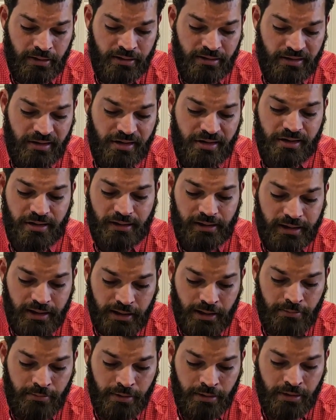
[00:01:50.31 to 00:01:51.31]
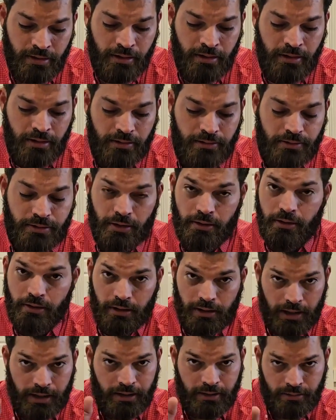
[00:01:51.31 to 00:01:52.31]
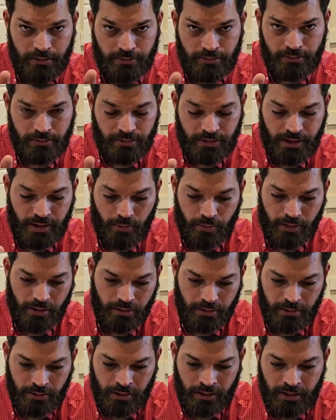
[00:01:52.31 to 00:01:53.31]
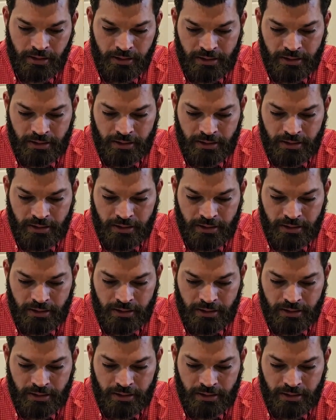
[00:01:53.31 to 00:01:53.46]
Slim Duralight, keyword,